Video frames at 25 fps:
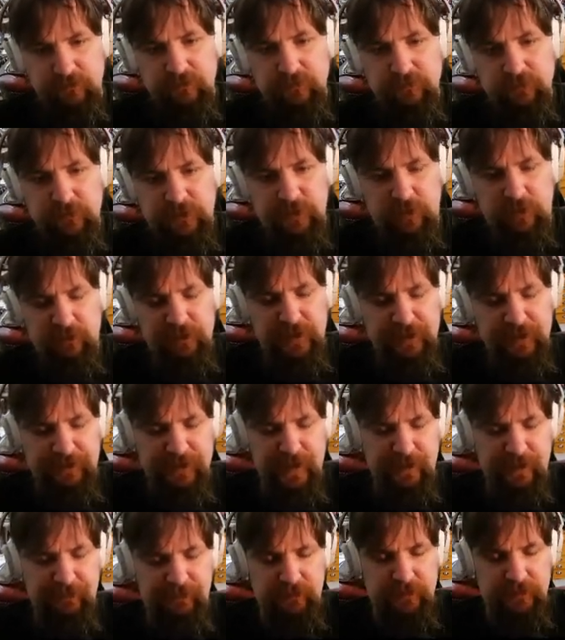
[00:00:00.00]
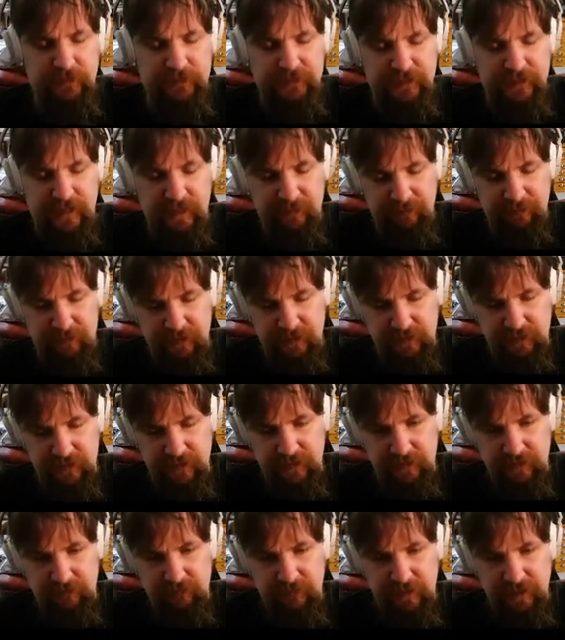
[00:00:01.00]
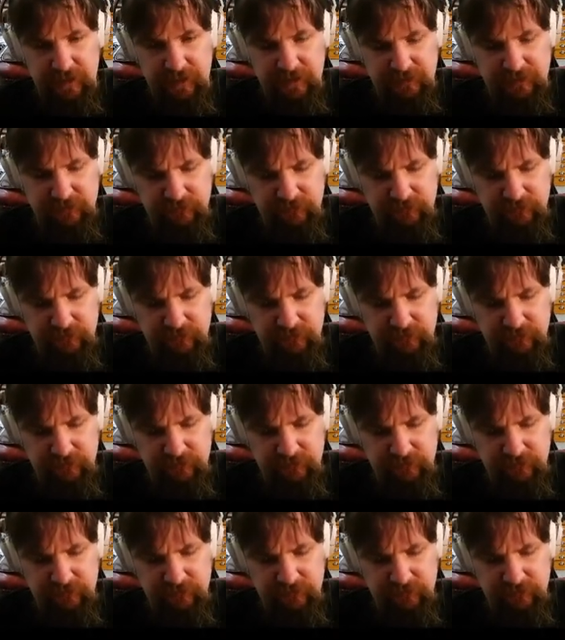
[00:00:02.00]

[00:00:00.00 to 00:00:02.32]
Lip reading: Don't need that for the time being anyway.